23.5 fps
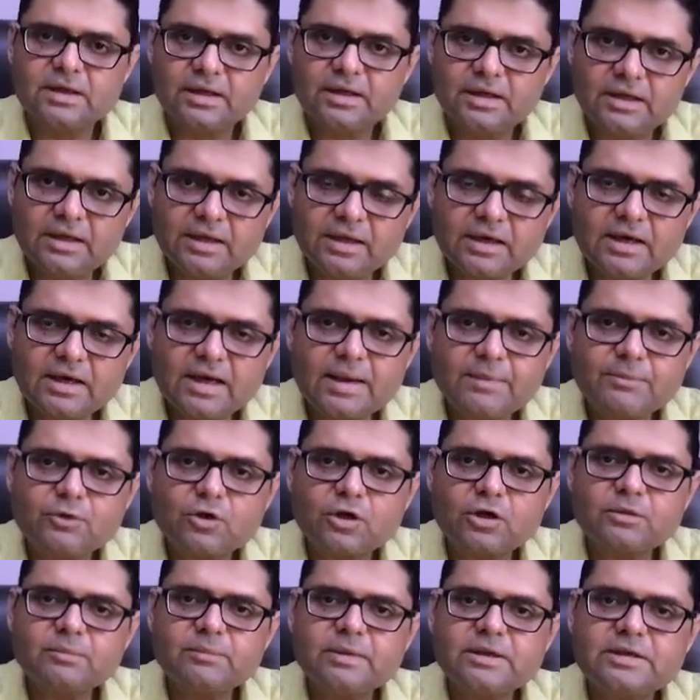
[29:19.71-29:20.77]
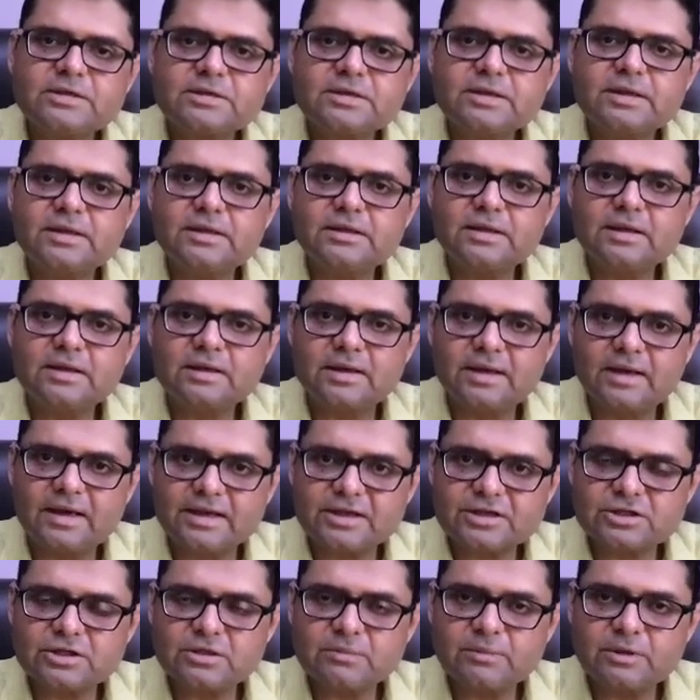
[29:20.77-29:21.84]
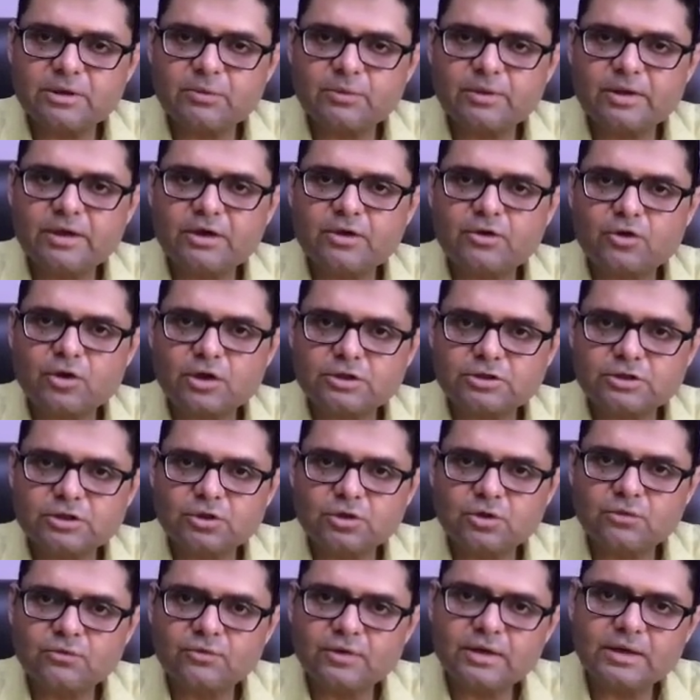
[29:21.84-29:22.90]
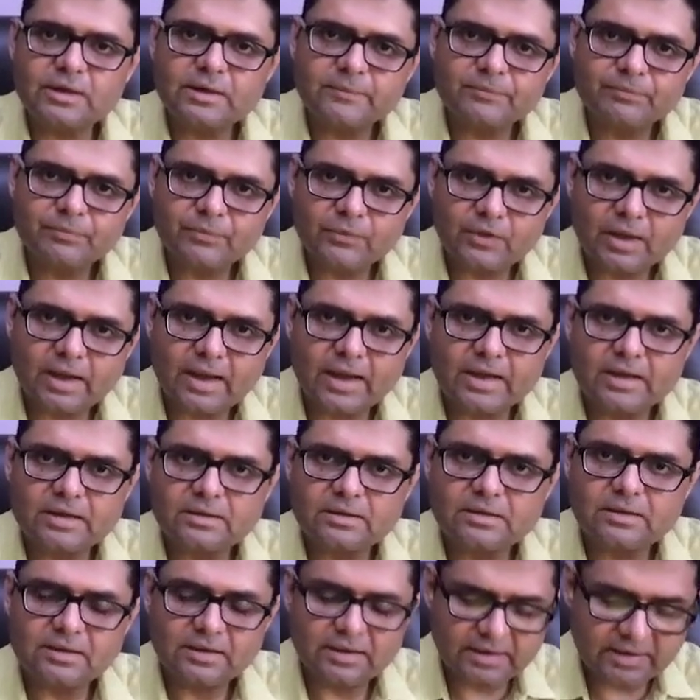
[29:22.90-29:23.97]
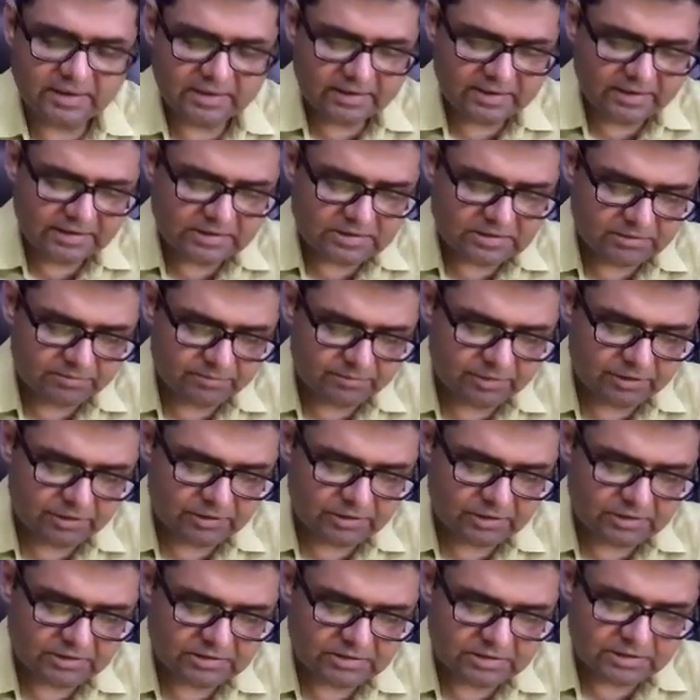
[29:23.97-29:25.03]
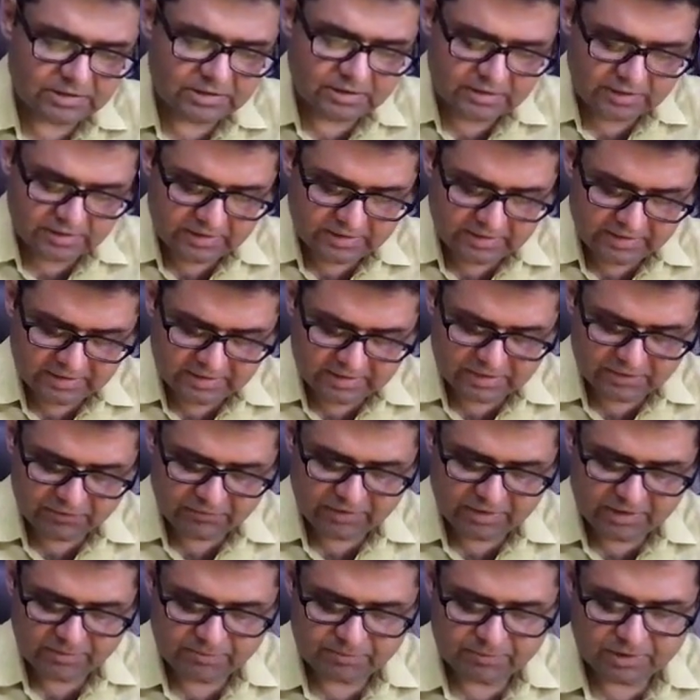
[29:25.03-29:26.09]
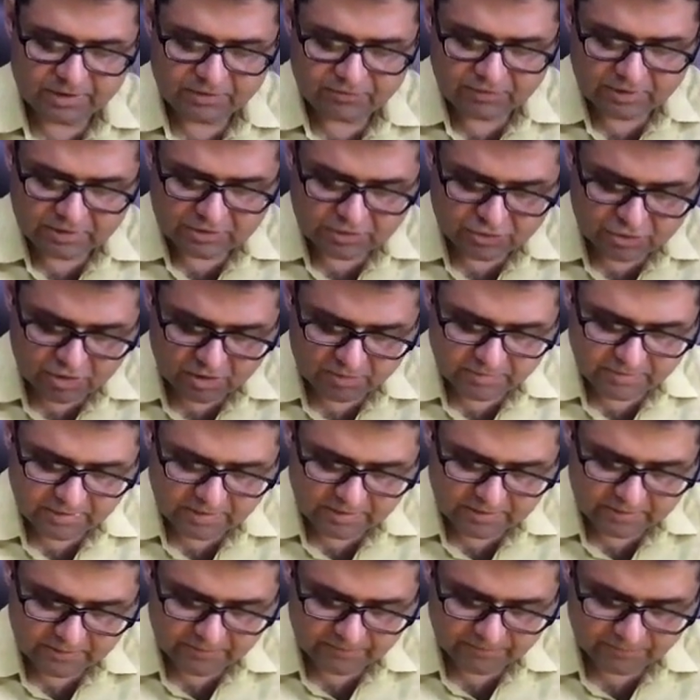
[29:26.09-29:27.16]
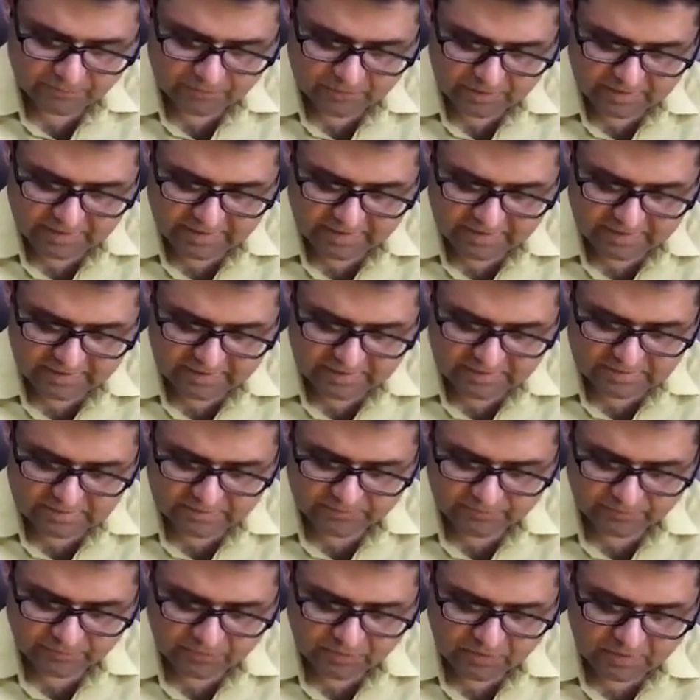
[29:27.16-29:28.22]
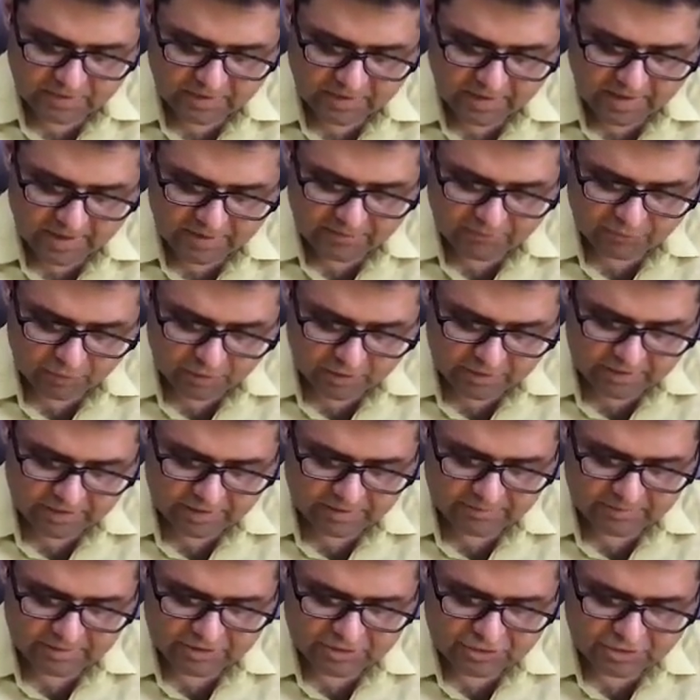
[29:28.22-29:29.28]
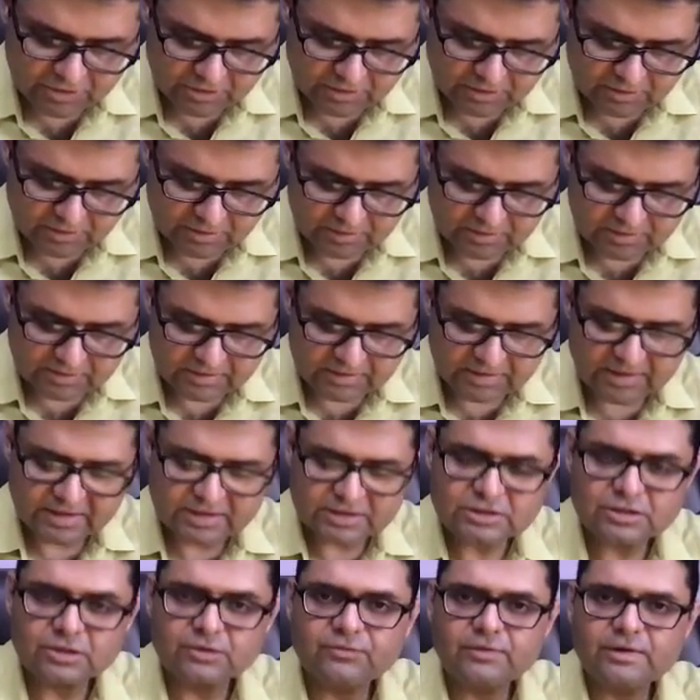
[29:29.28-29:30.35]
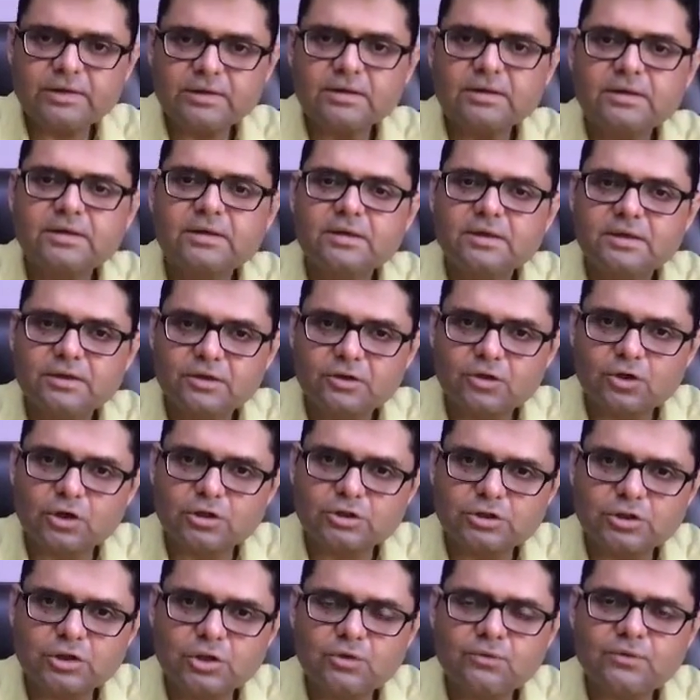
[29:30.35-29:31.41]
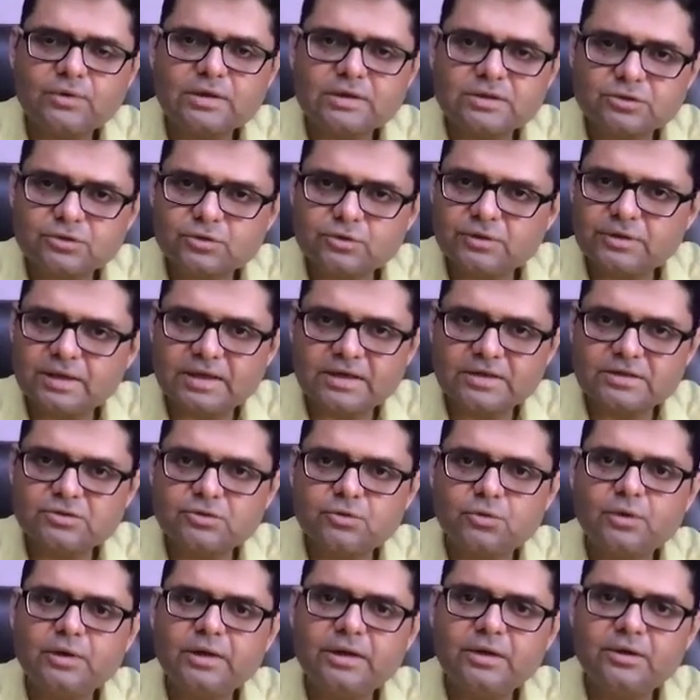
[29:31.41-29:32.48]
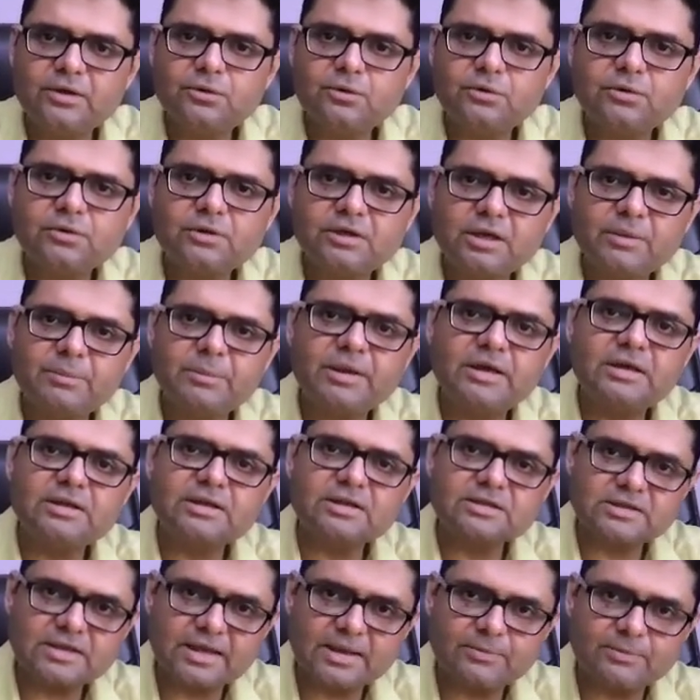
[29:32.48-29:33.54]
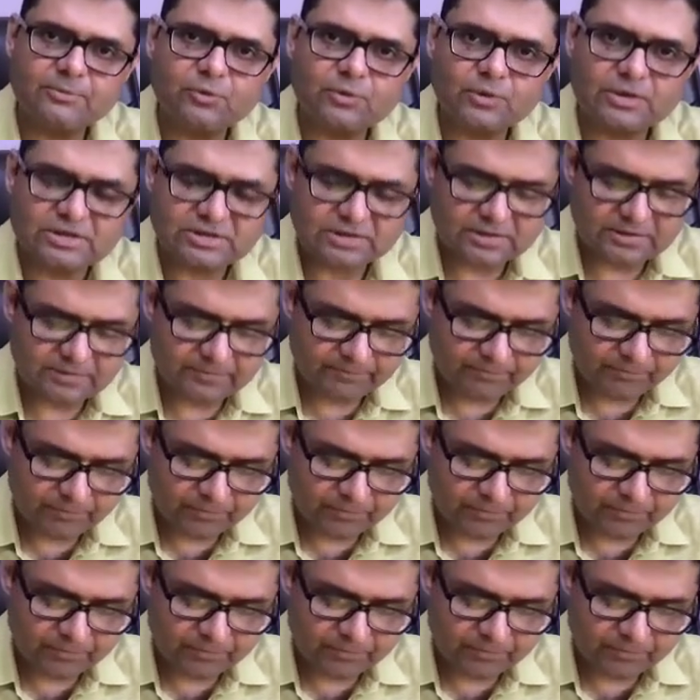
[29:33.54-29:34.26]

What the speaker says: Here I am not mentioning the relation between crossing over and linkage, because in the very previous topic, linkage, I have already mentioned relation with crossing over, so there is no need to repeat the same question.